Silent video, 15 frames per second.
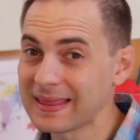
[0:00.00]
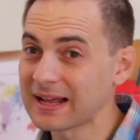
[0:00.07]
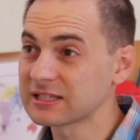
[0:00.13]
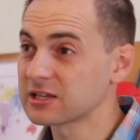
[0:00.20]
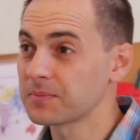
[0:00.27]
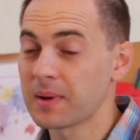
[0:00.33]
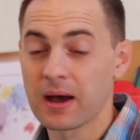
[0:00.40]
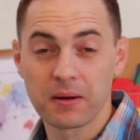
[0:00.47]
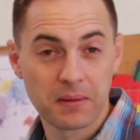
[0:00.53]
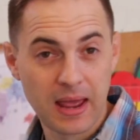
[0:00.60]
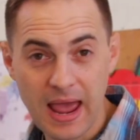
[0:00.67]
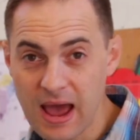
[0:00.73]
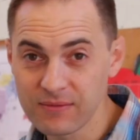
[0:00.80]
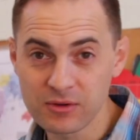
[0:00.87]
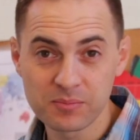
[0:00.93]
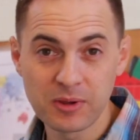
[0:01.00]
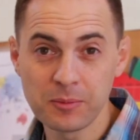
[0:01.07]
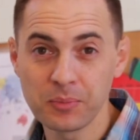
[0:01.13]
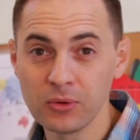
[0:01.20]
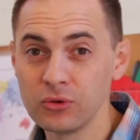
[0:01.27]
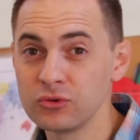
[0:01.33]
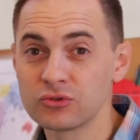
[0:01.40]
and that's about having
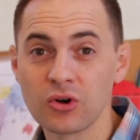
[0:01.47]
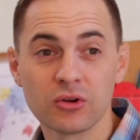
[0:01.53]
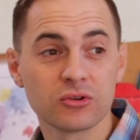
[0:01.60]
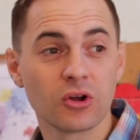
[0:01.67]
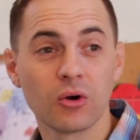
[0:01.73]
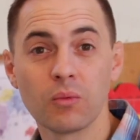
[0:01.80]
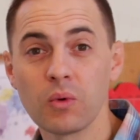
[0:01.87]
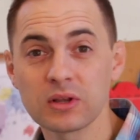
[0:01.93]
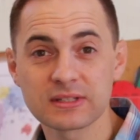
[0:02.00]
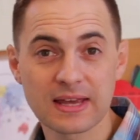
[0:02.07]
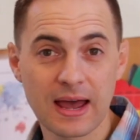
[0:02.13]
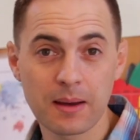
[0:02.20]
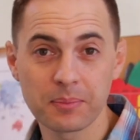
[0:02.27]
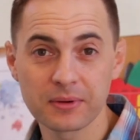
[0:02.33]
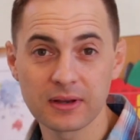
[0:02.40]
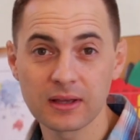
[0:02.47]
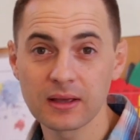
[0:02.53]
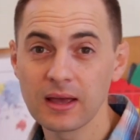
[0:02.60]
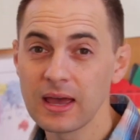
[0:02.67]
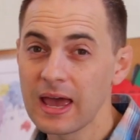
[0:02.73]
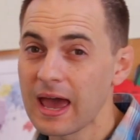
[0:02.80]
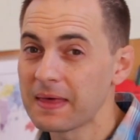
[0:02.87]
people who don't know what's happening
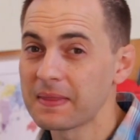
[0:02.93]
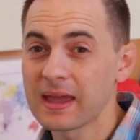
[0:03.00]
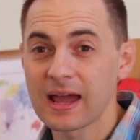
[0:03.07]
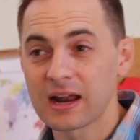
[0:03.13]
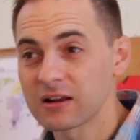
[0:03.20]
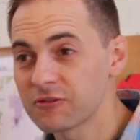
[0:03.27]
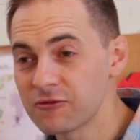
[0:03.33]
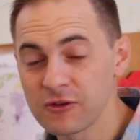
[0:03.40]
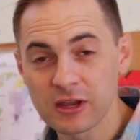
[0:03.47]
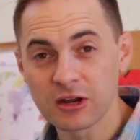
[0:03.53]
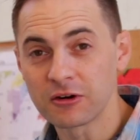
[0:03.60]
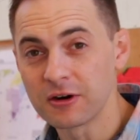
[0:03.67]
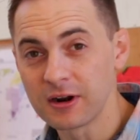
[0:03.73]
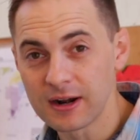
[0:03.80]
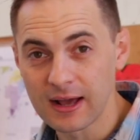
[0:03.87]
and they gotta figure